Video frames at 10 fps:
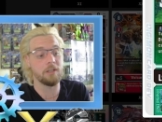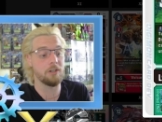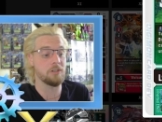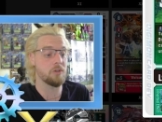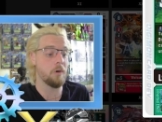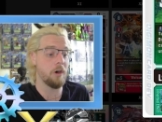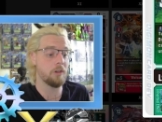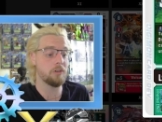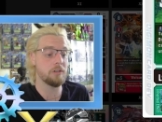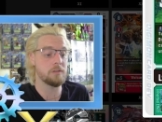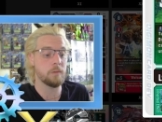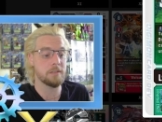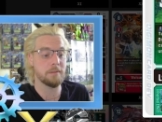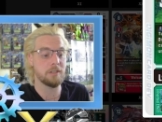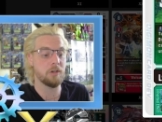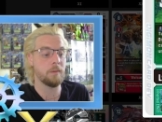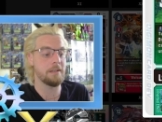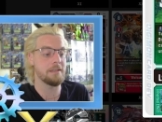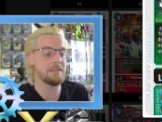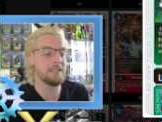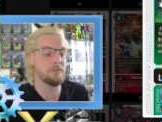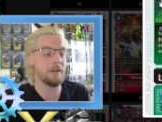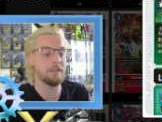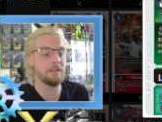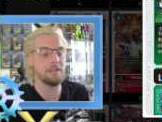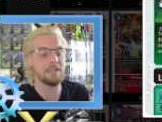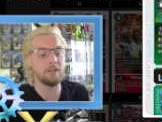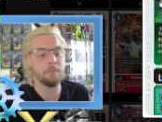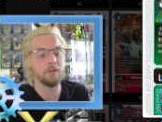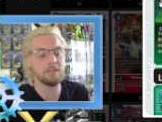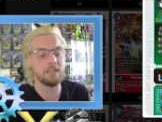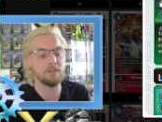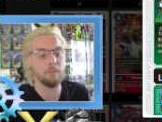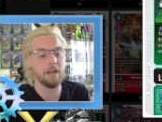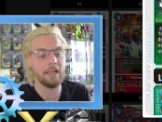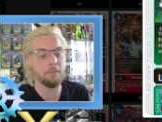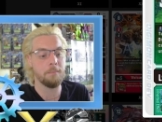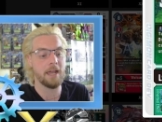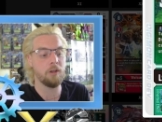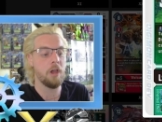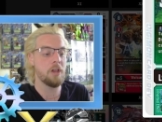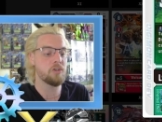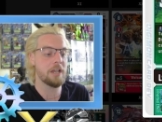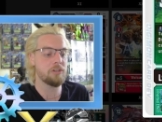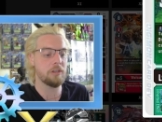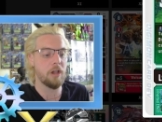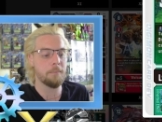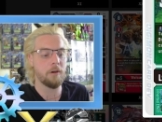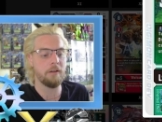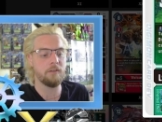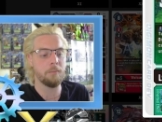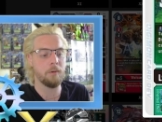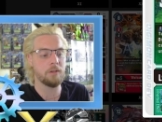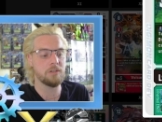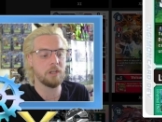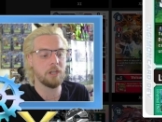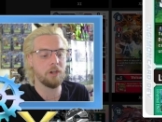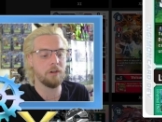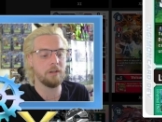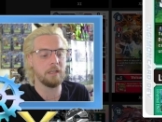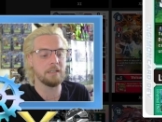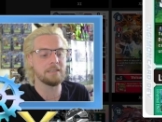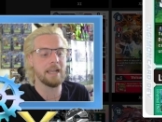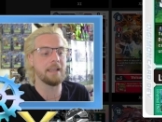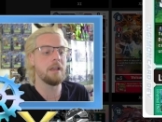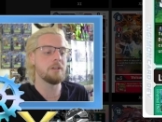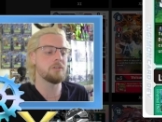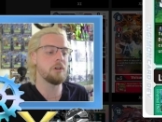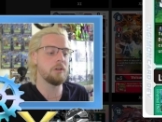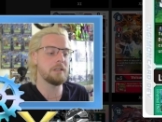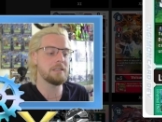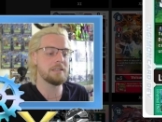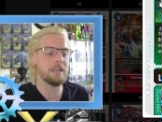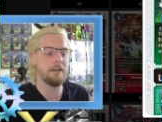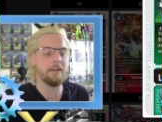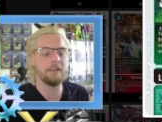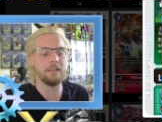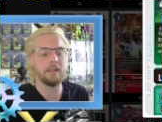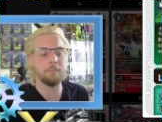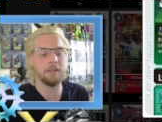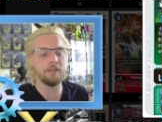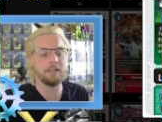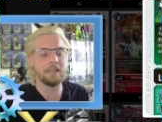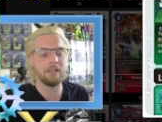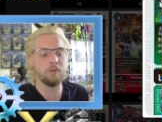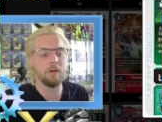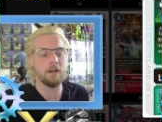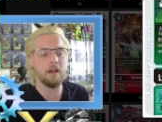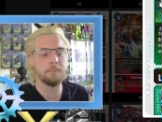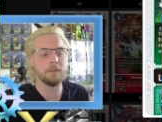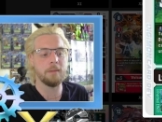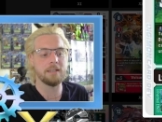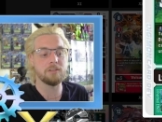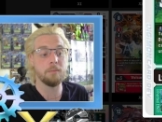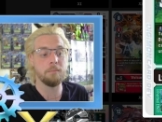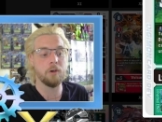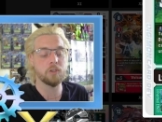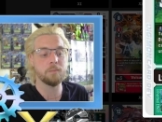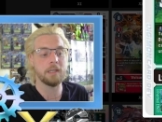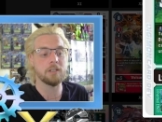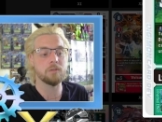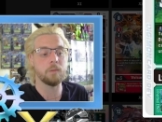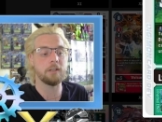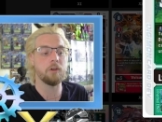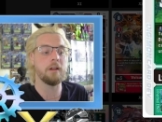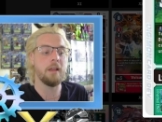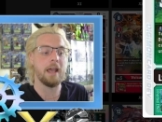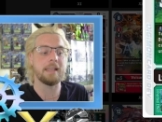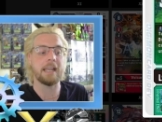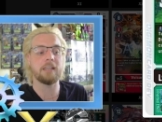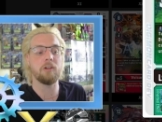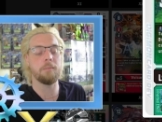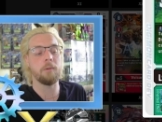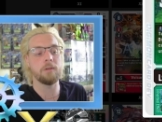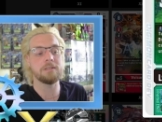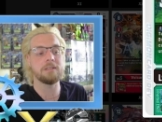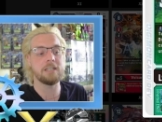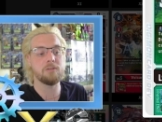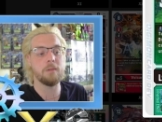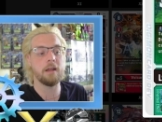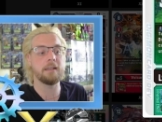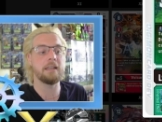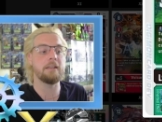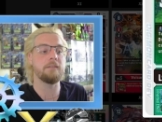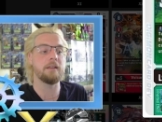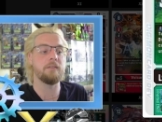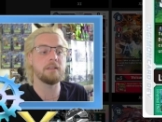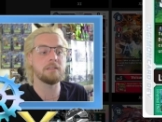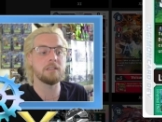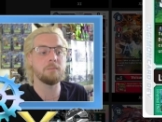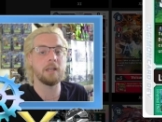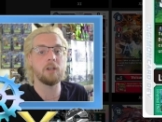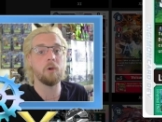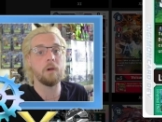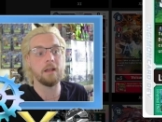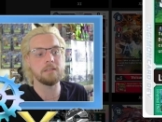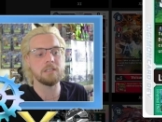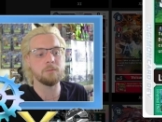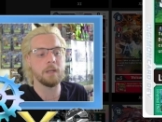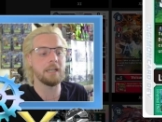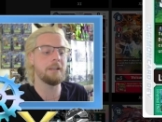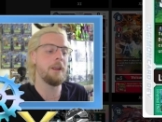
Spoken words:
good. So all turns once per turn when this Digimon deletes an opponent's Digimon in battle, just the top card of your opponent's security stack. So this is the ability that you want to optimize the most, because when you're attacking your opponent's Digimon, even if it's suspended or unsuspended,